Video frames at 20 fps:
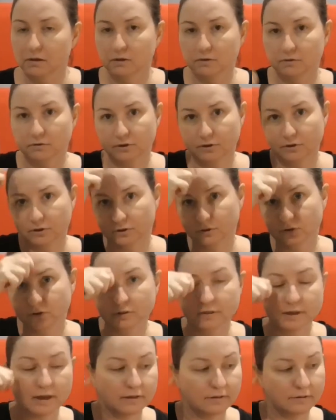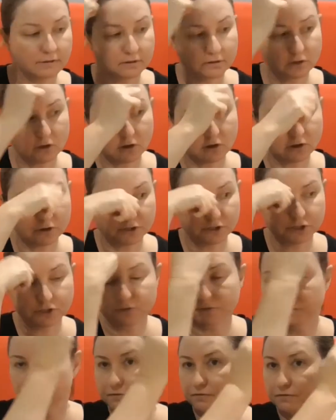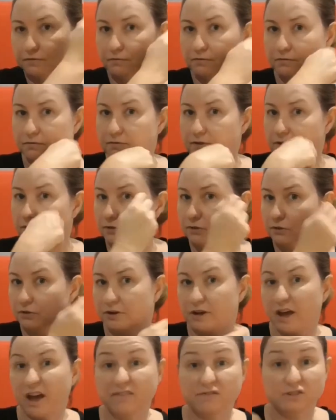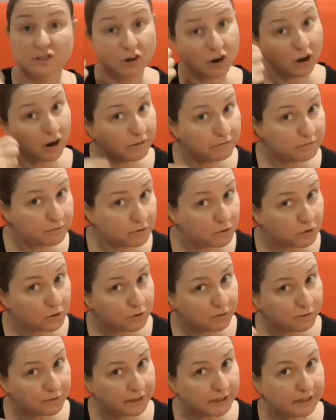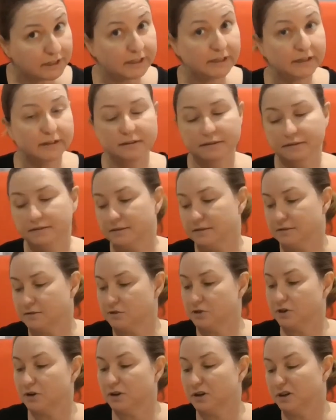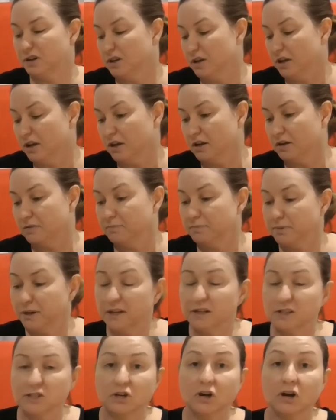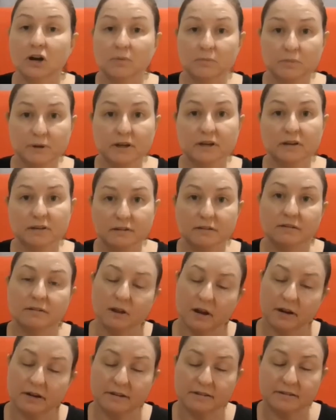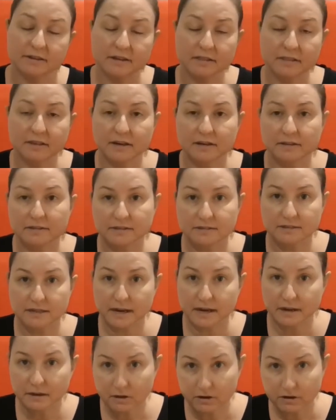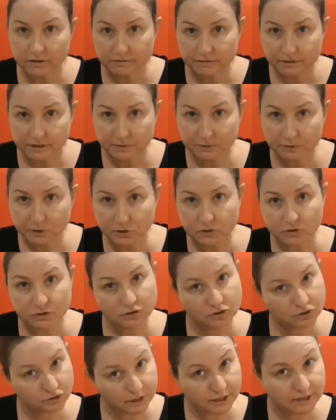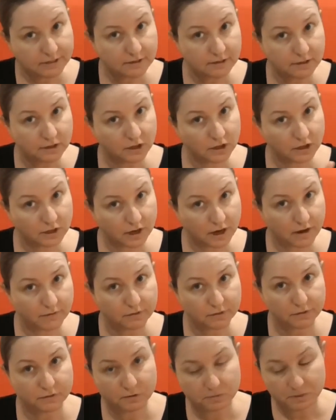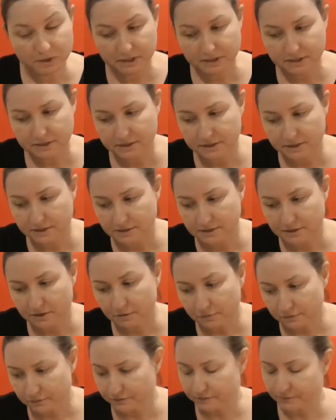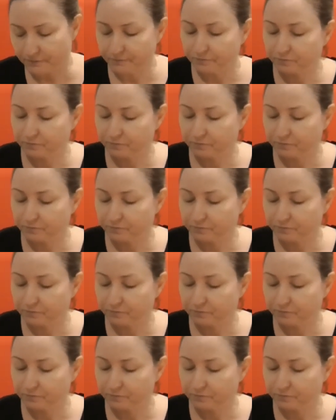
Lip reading: So you do that as long as you feel you have time for, really. There's no, pick a time when, like I said, at the end of the day, hopefully you're not stressed and you can have a few minutes to yourself.